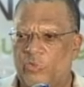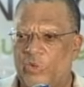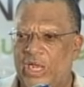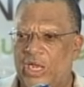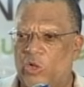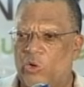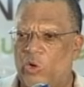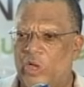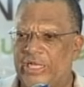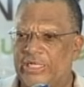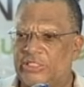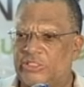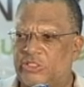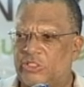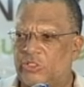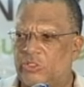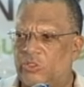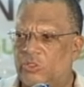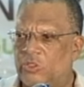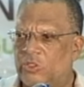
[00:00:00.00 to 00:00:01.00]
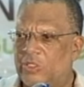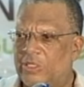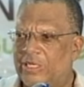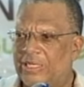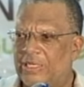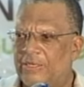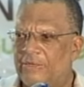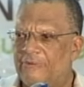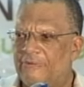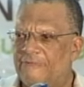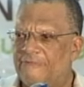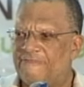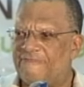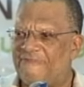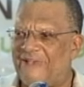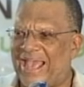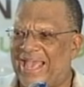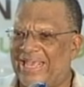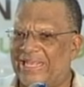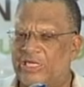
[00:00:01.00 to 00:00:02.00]
we are going to
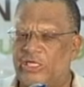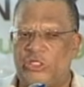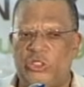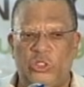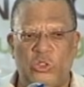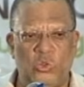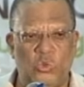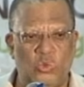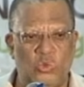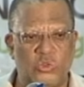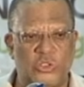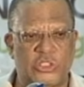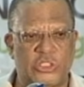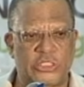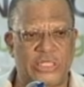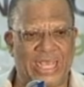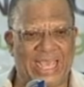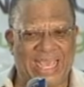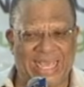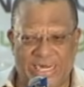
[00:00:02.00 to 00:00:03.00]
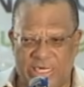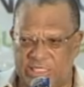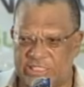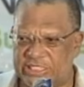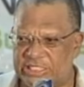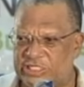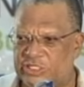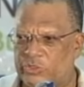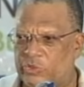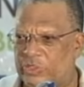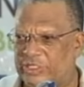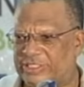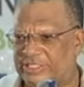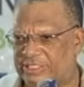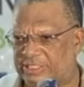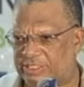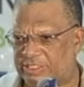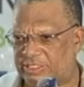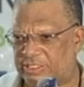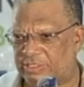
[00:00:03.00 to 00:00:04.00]
find new energy
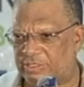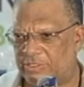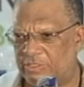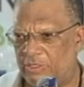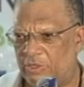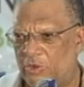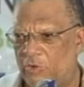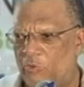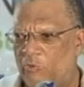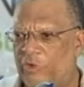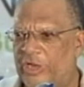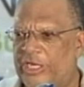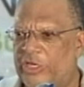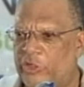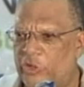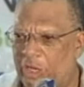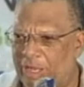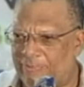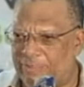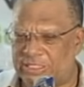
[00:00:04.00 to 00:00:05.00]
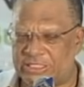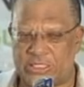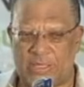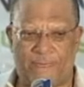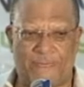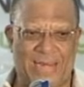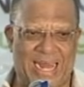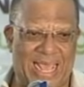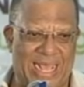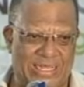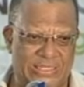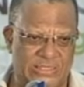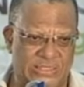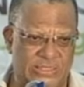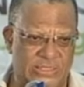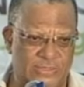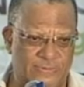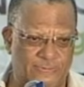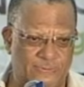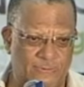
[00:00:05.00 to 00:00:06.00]
sources, renewable
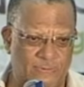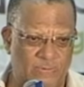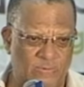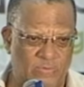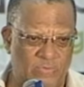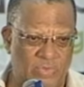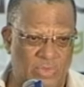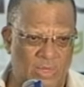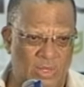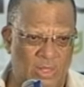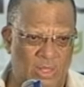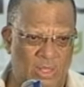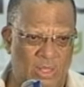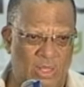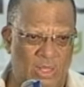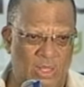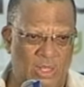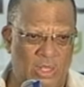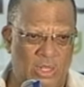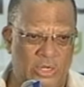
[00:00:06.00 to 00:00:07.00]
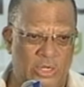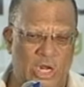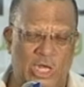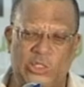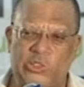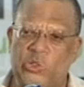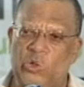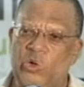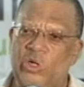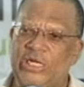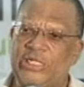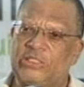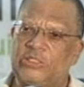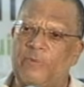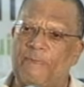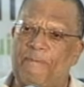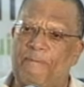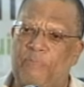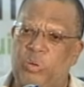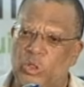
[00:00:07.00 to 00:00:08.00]
supplies, not only
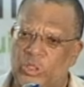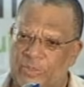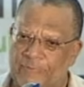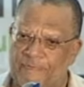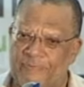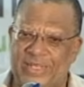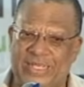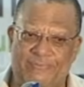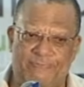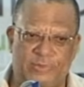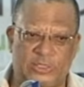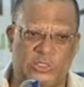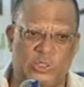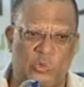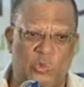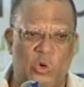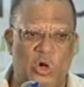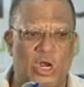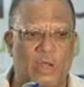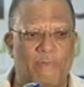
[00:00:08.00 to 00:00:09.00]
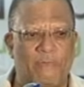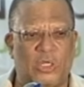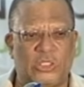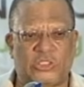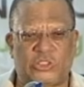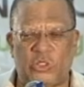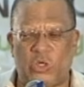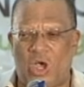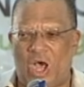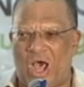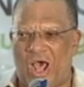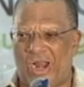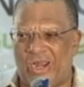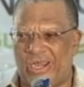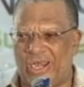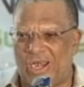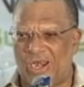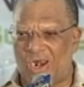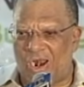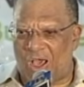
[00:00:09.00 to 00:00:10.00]
to put people to work, but to
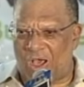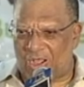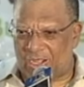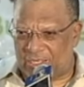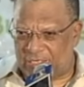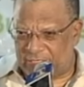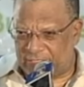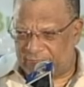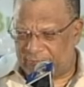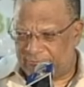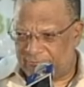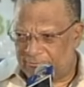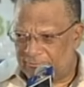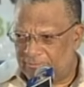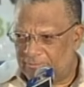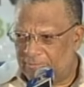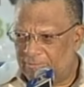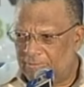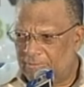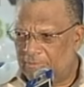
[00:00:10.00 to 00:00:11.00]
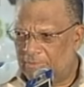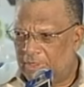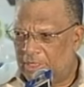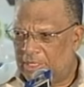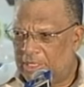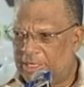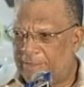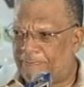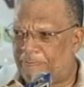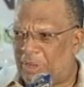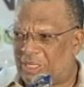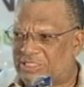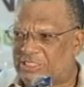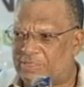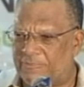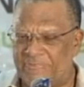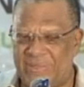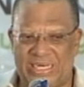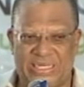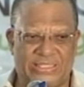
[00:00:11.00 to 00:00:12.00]
unlock the
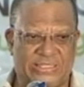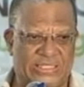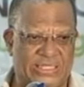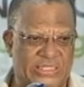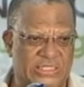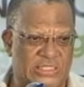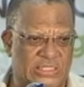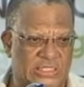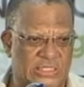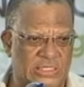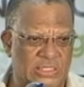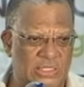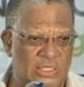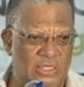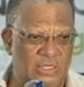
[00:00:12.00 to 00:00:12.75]
possibilities